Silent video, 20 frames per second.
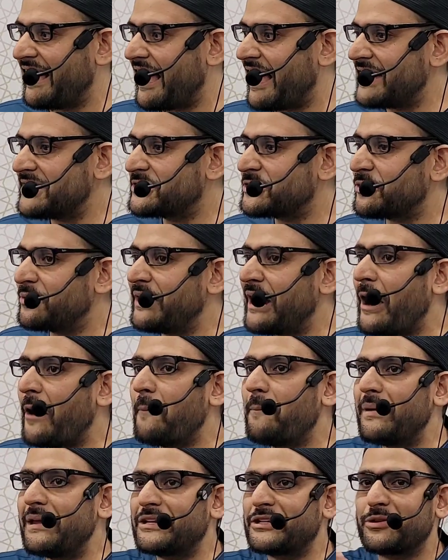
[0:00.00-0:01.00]
And so
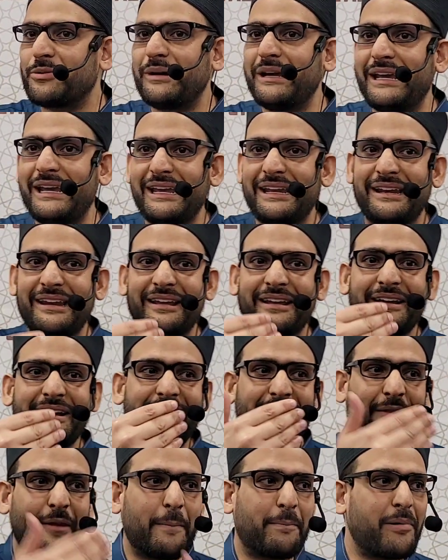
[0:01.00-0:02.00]
now
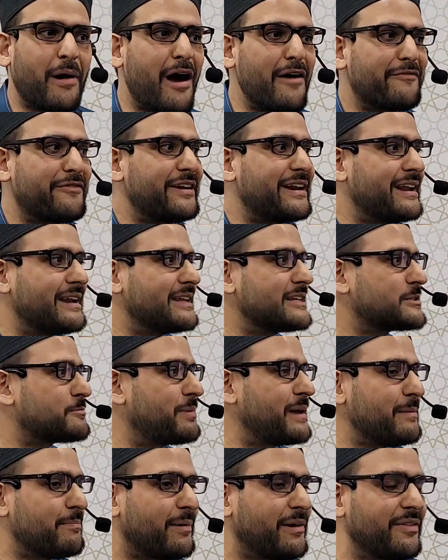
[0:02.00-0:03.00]
between the Prophet and his
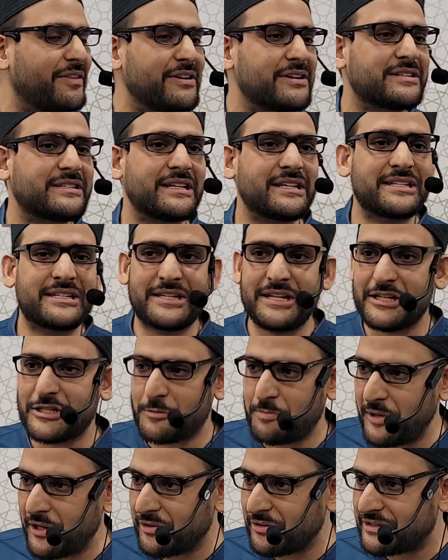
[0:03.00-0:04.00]
people, there's this
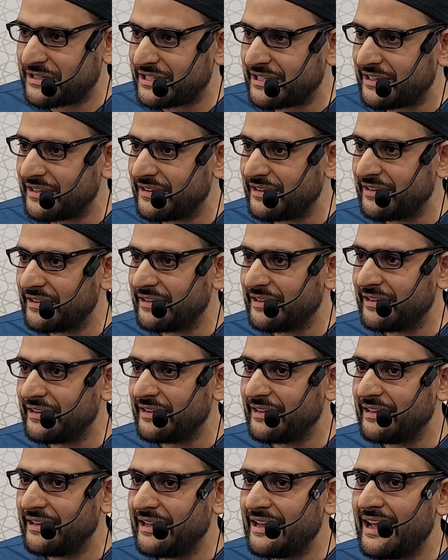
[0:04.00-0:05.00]
dispute.
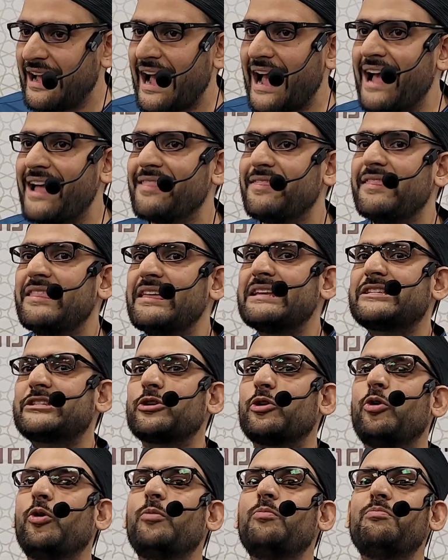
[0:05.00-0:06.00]
And this
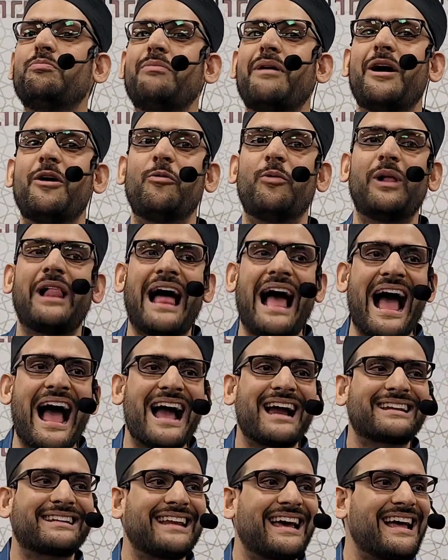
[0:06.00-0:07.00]
ummah will
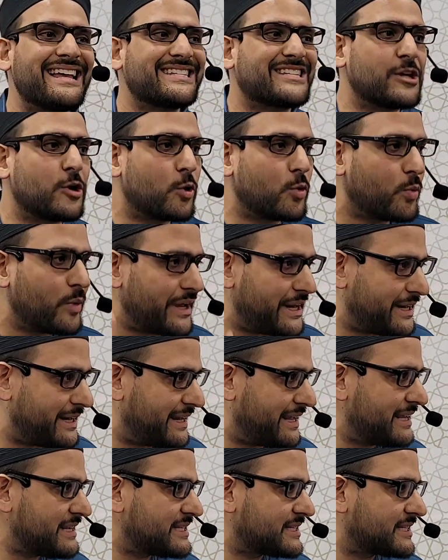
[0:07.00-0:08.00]
act as a
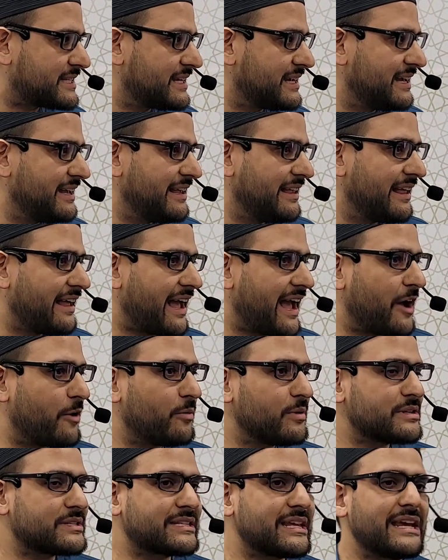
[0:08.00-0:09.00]
witness and
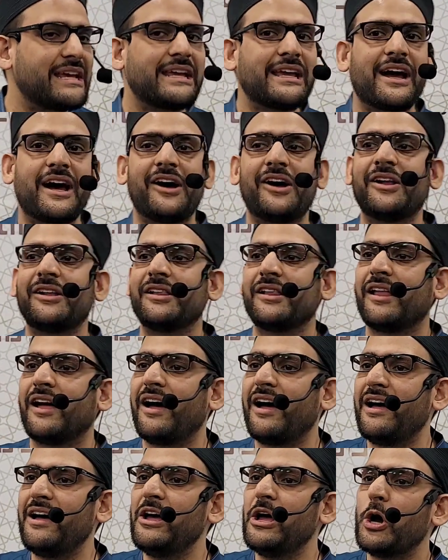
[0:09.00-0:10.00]
will say, Ya
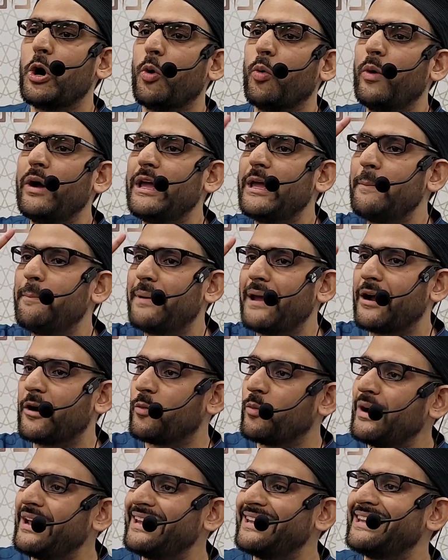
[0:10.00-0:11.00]
Allah, we bear
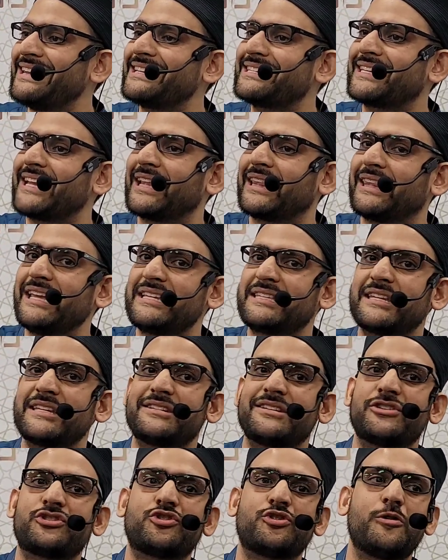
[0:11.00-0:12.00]
witness that this
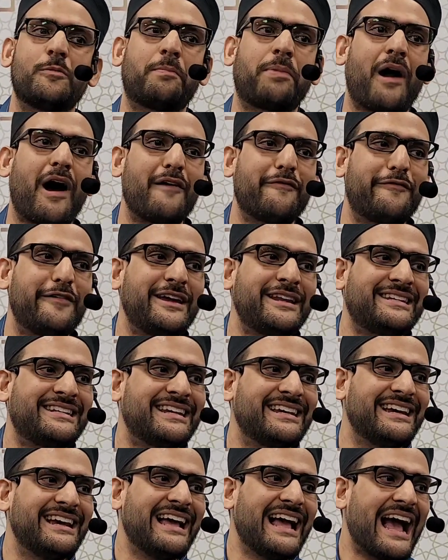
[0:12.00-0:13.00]
is a true Prophet,
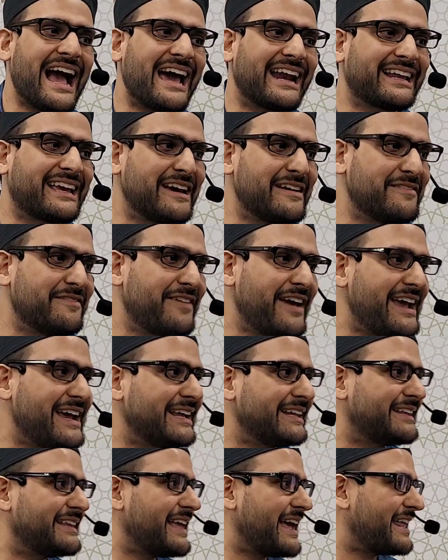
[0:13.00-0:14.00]
and
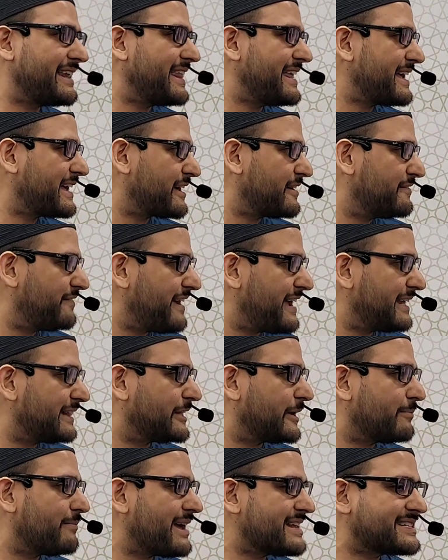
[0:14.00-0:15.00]
they conveyed
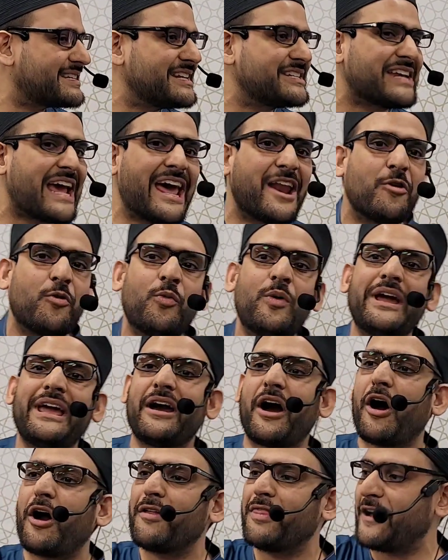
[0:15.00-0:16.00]
their message, and we
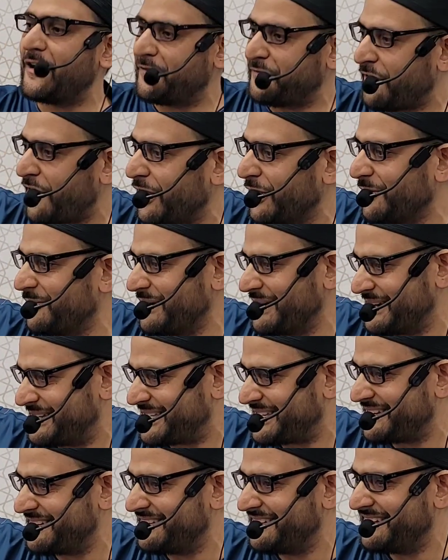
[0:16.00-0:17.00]
are their
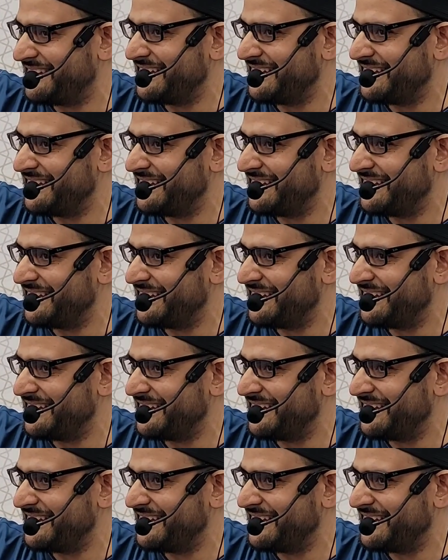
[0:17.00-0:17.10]
followers.